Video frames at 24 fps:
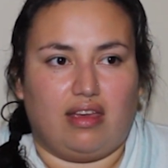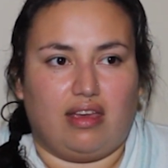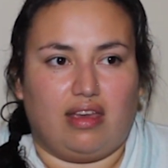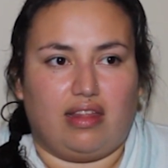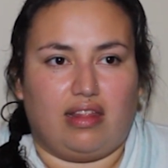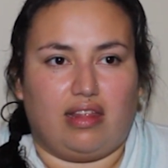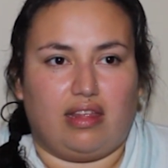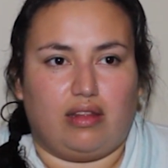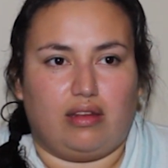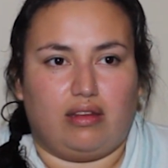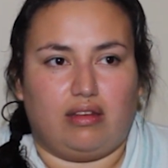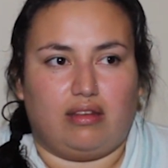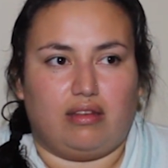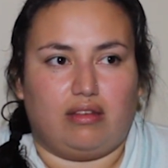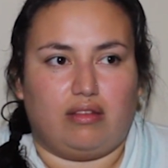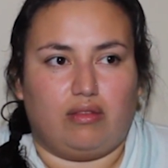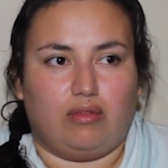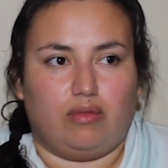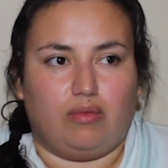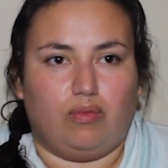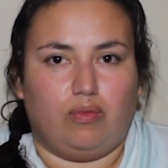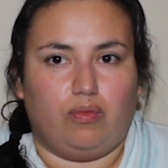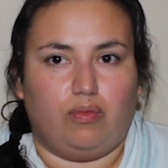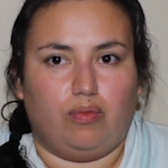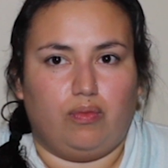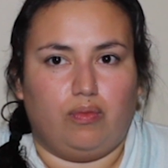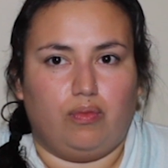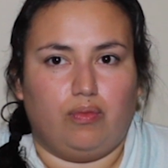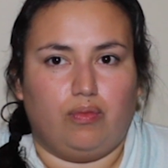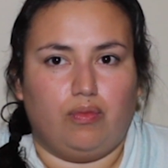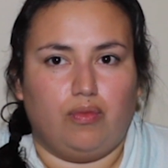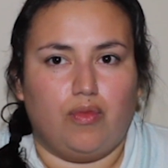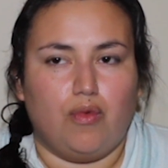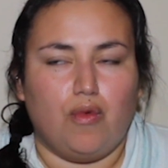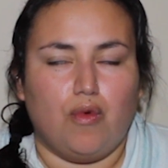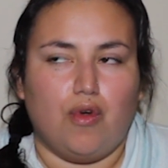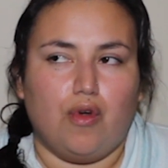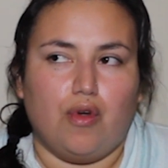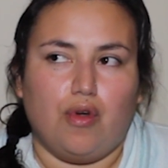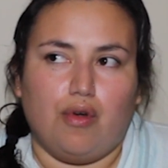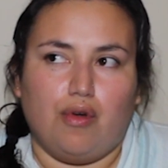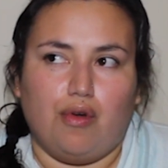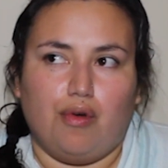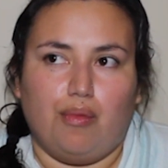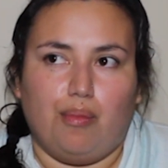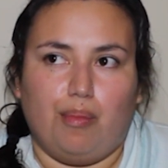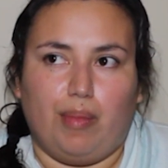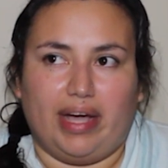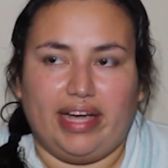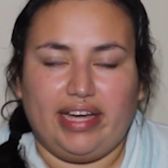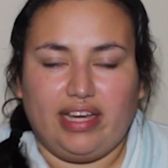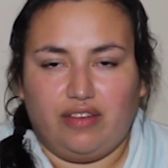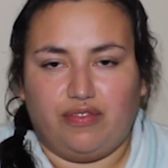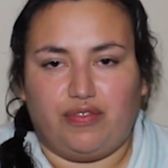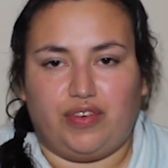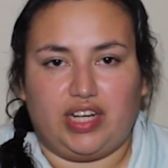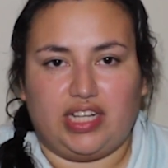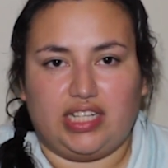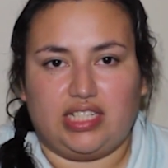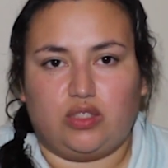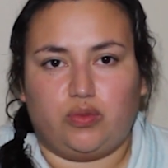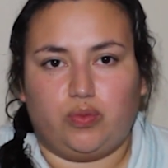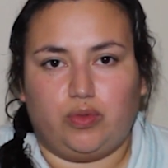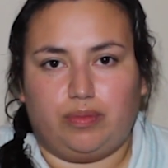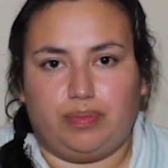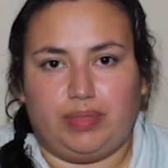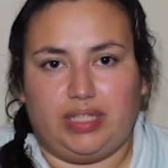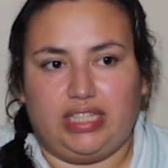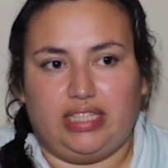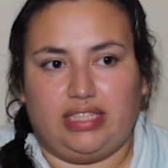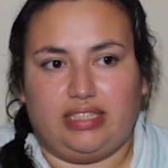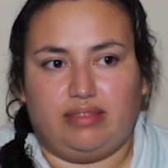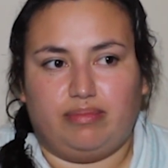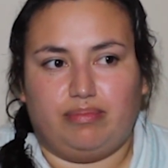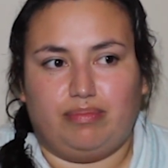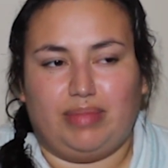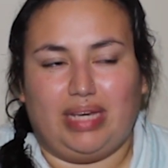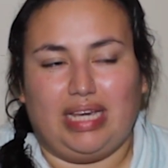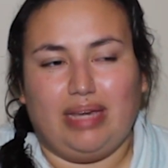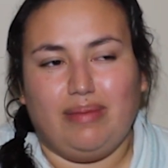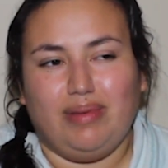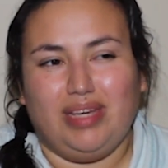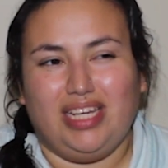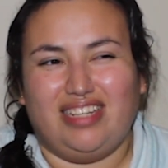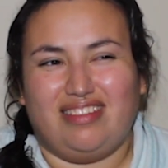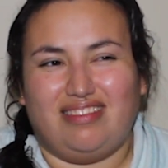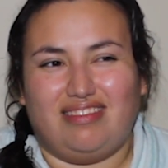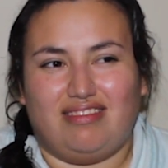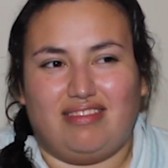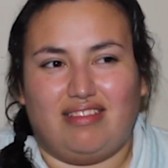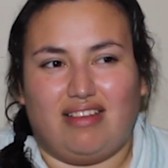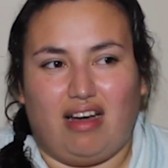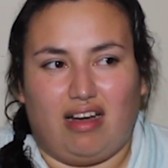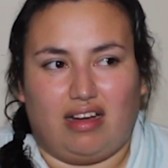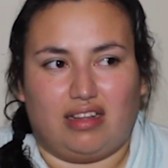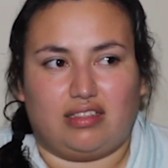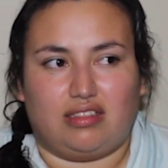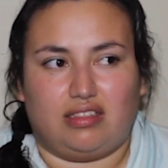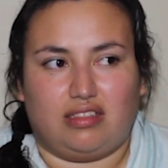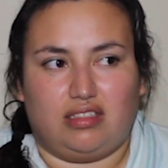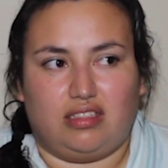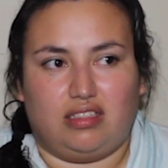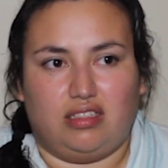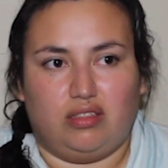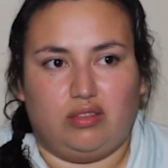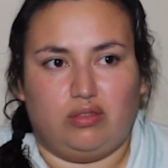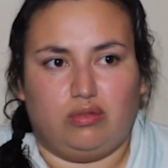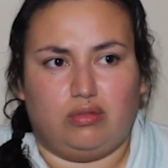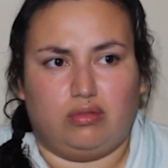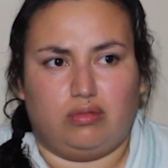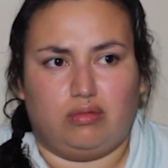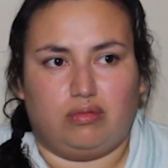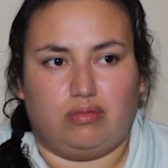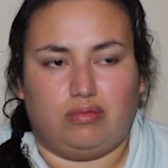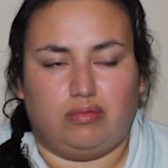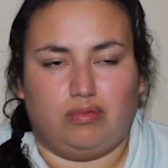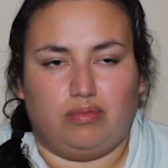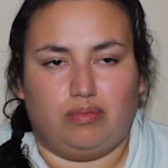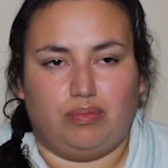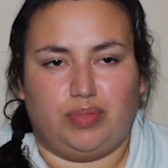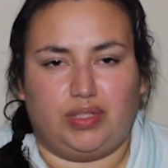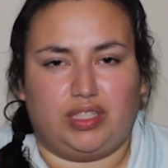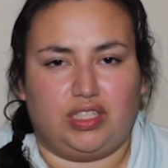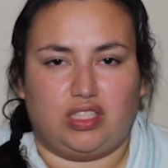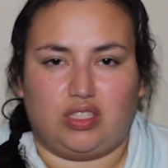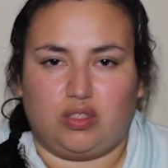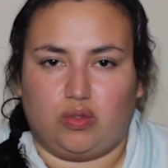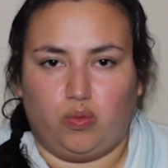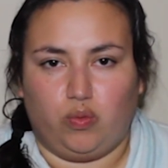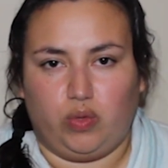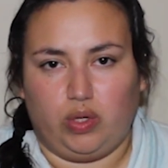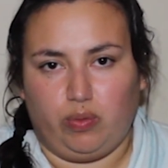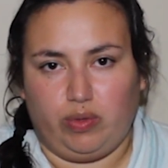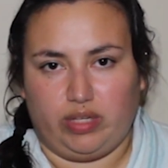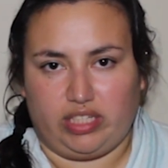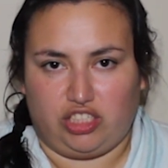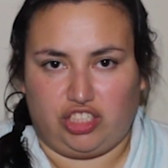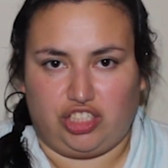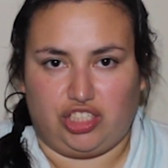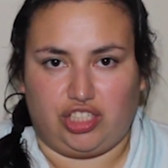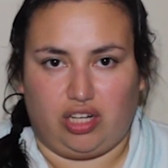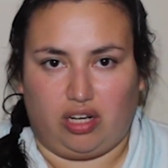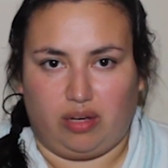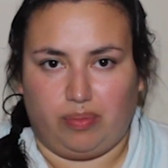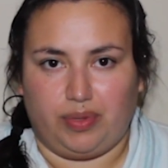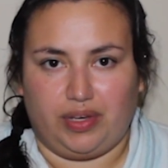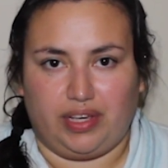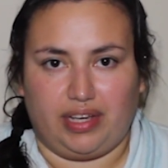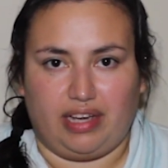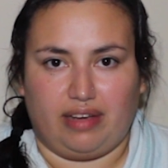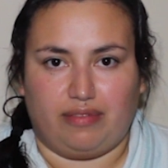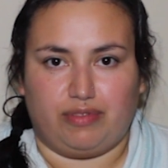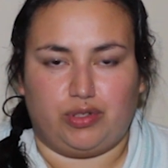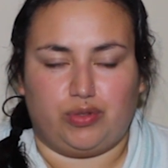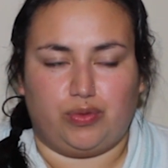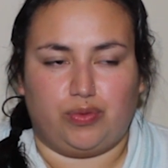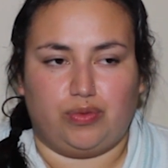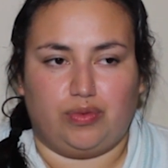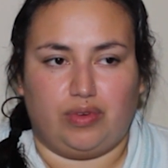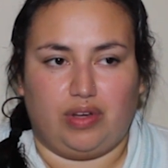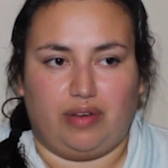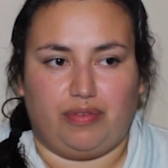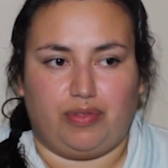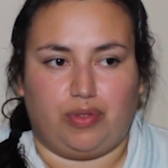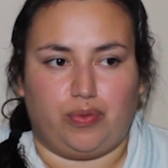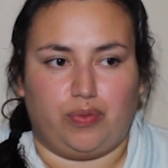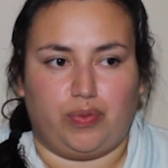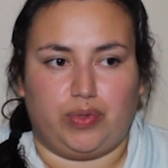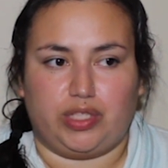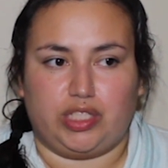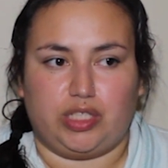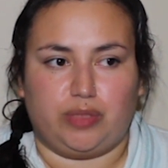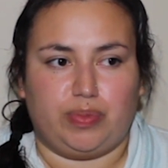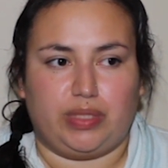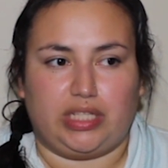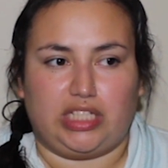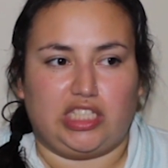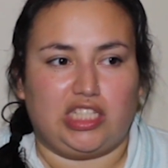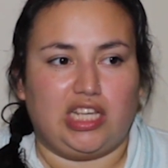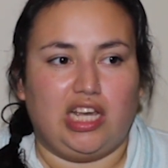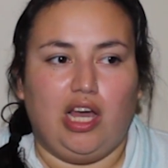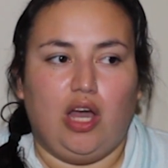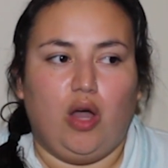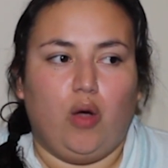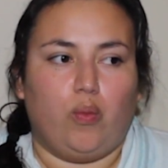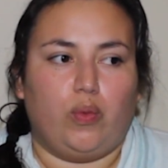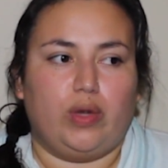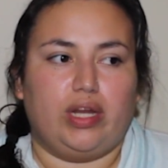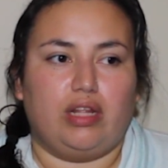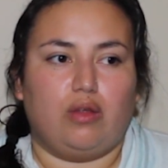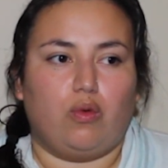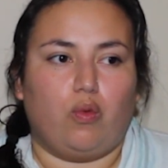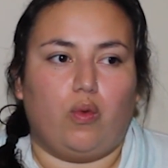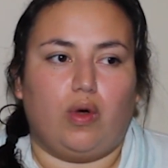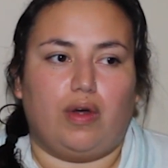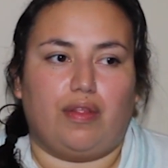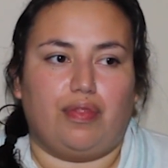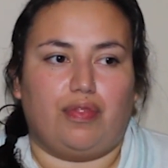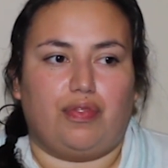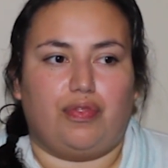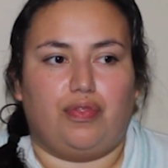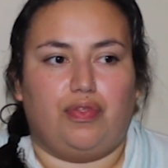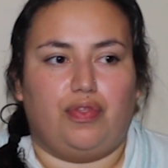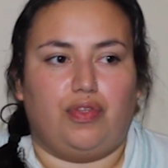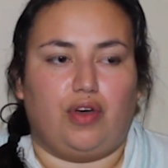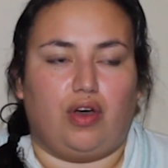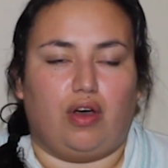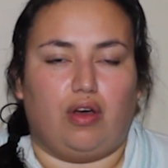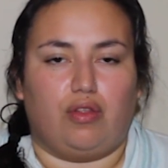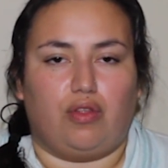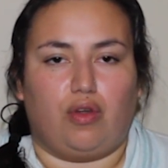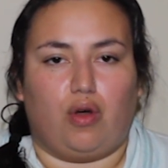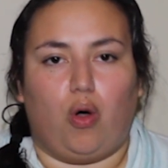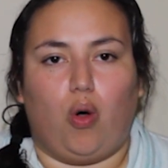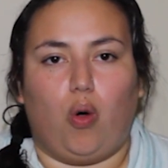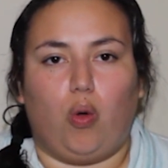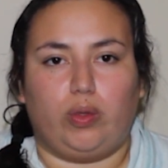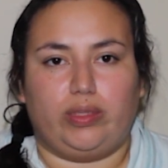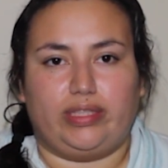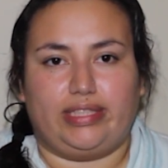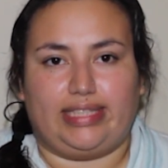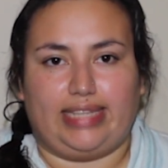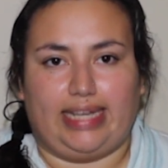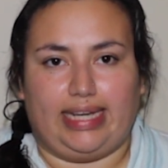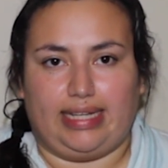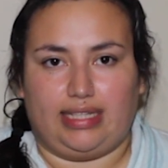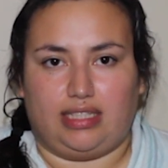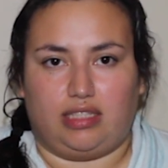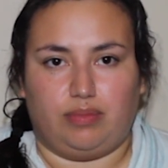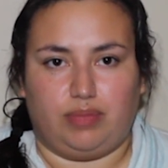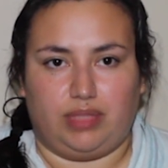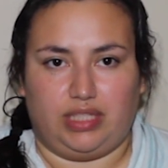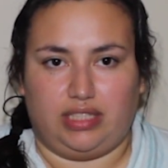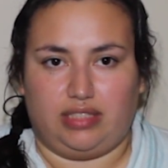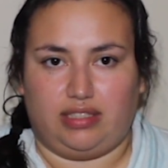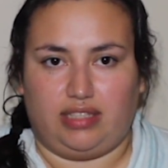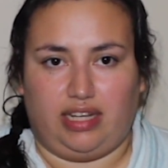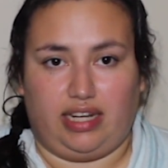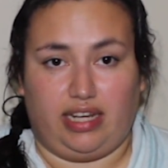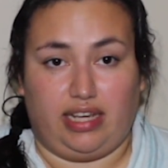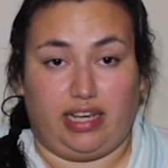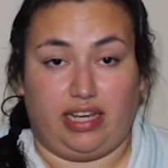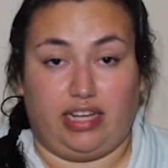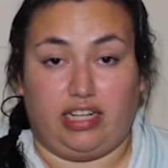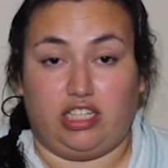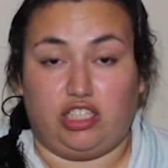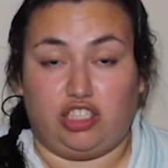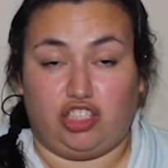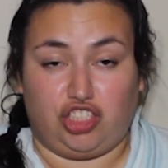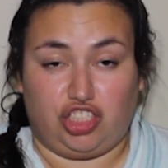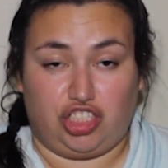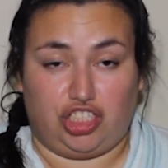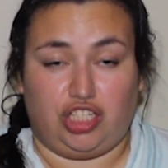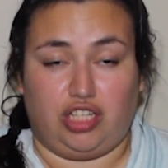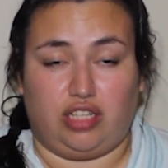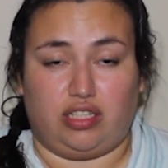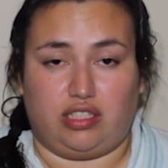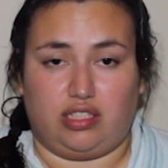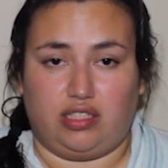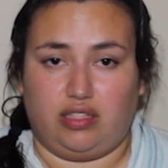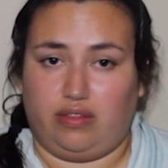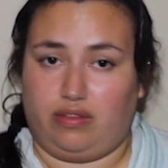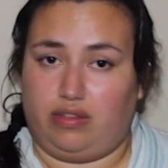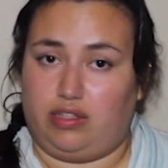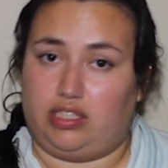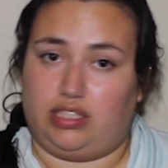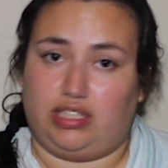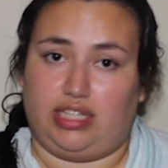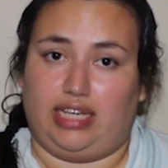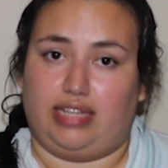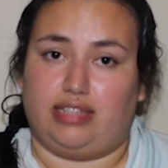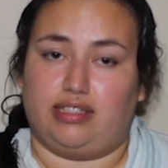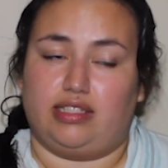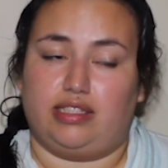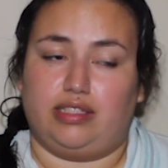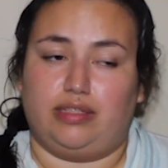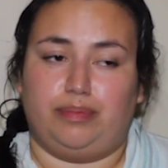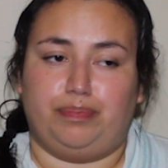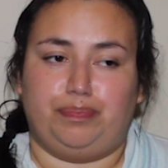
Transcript: then my advice would be maybe not to, because we went shopping afterwards, because we didn't want the whole day to be dedicated just to the test.